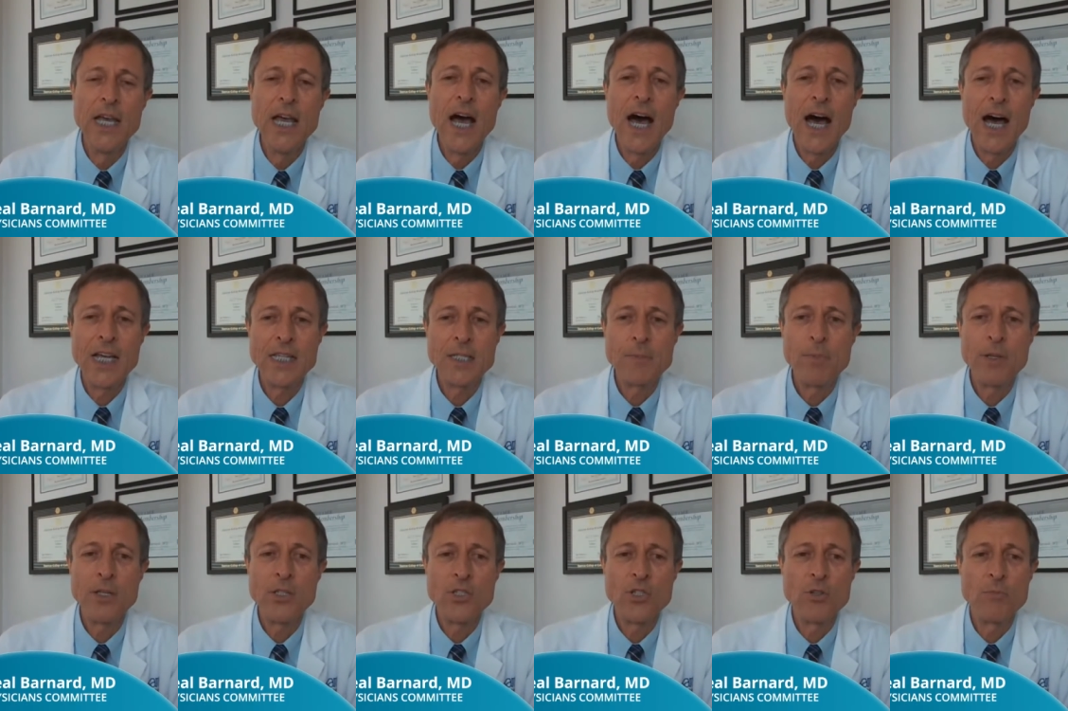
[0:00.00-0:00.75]

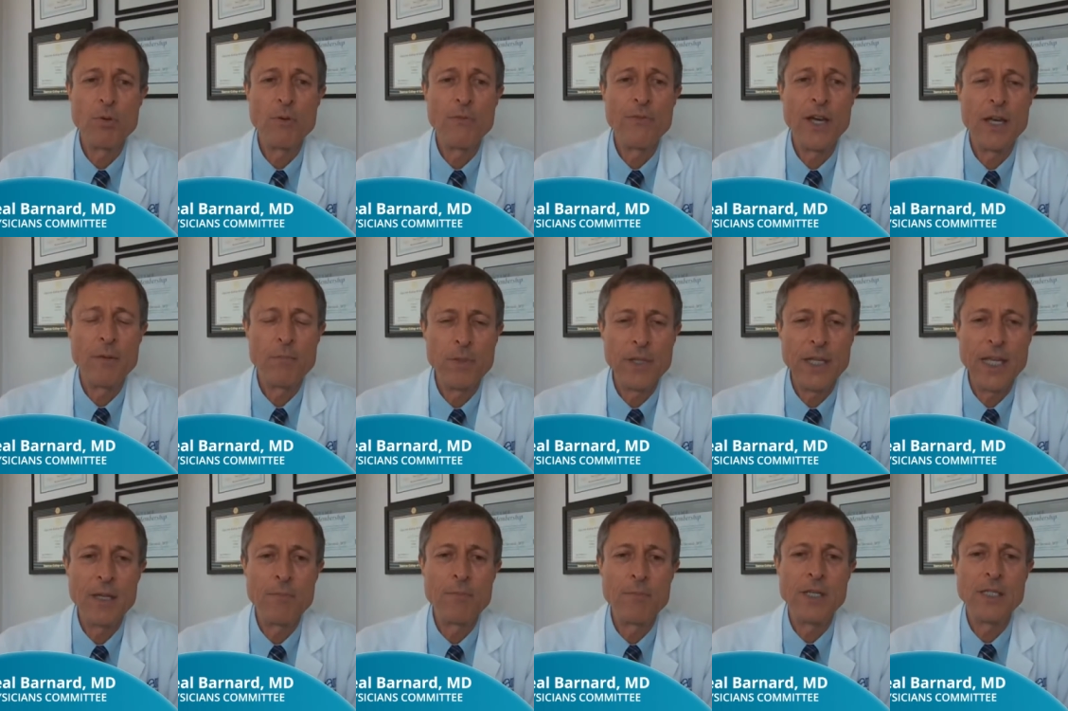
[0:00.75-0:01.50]
Hospitals should provide
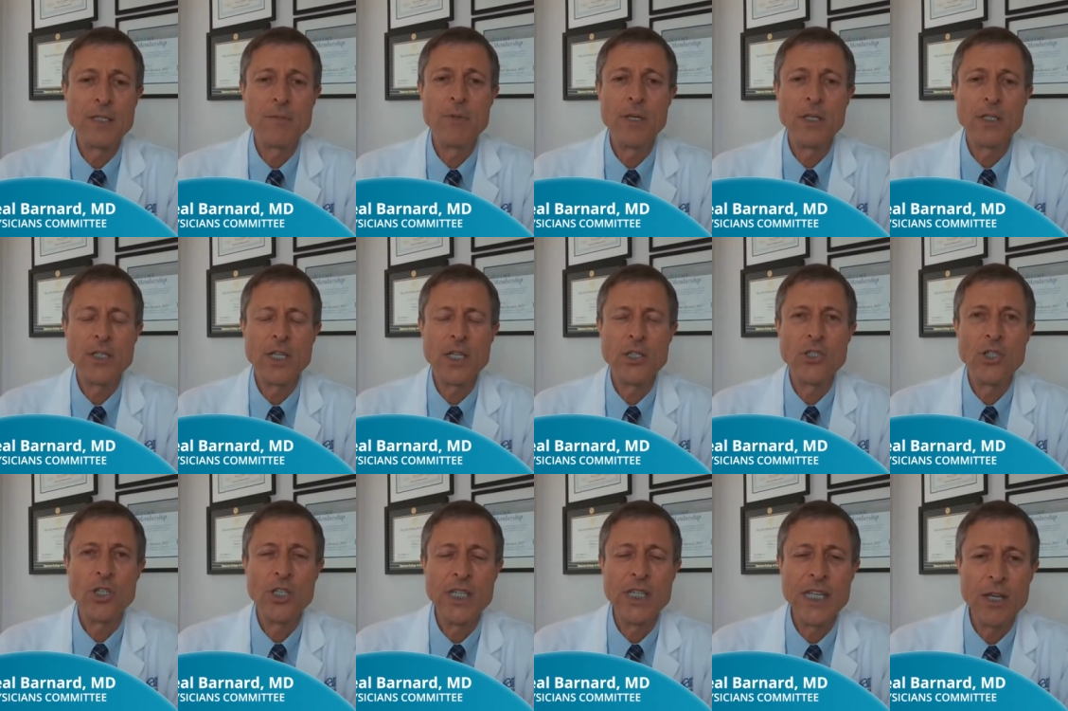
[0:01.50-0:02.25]
plant based meals. They
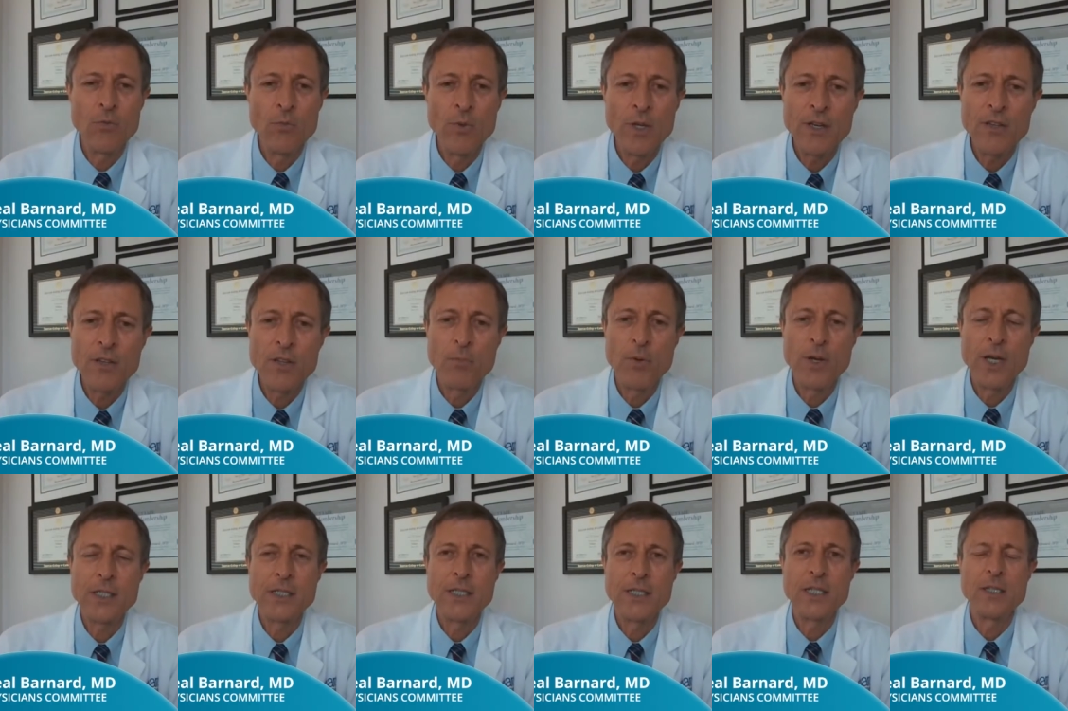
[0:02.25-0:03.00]
should get rid of the
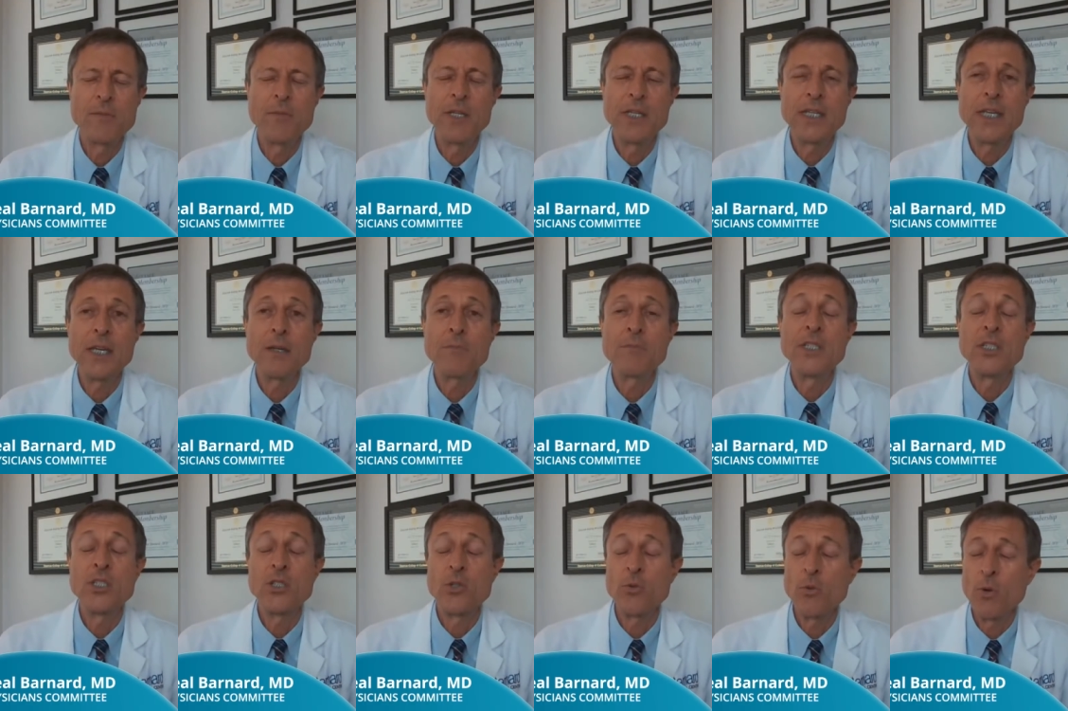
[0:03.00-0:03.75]
processed meat. That
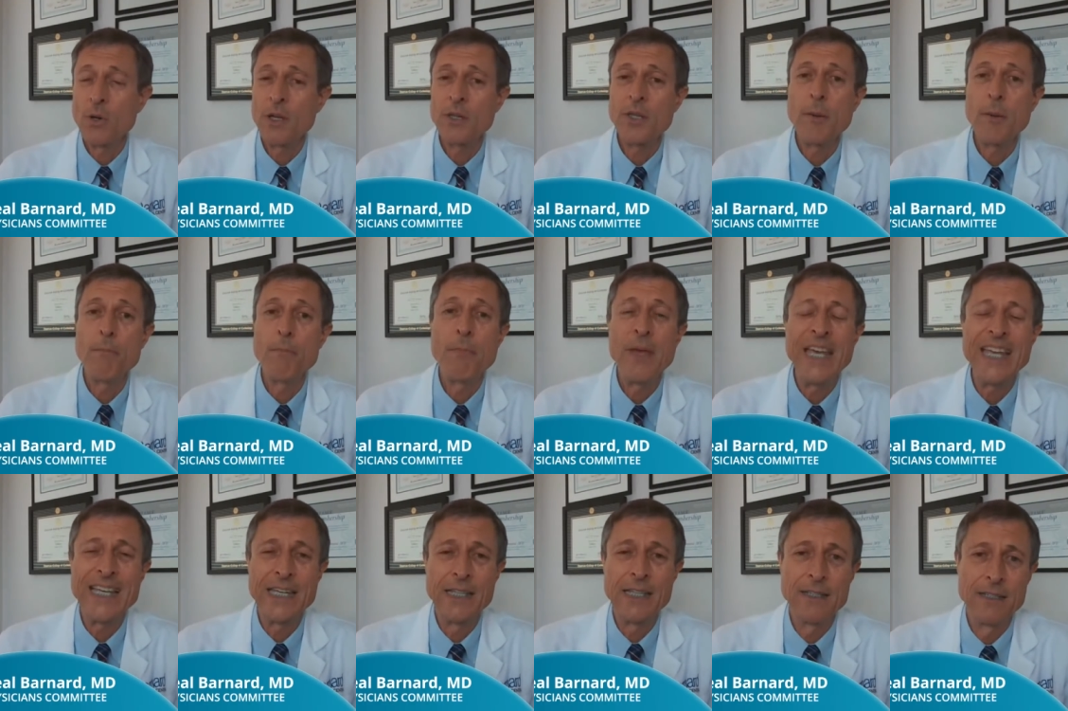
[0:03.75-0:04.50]
means throw out the
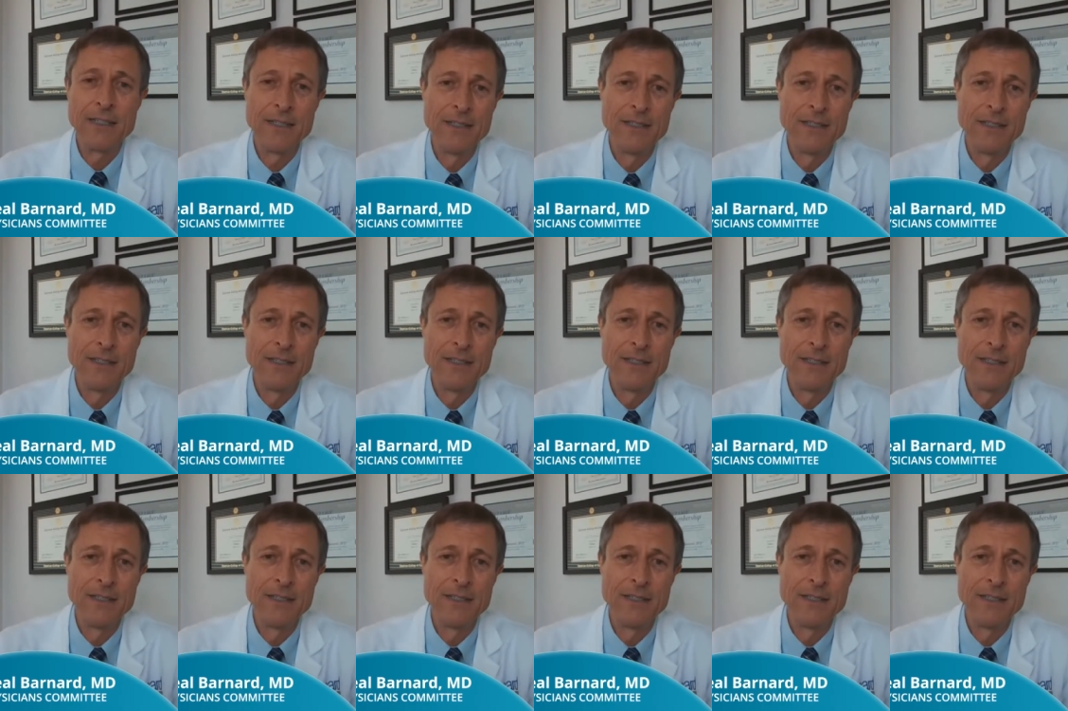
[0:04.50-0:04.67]
bacon,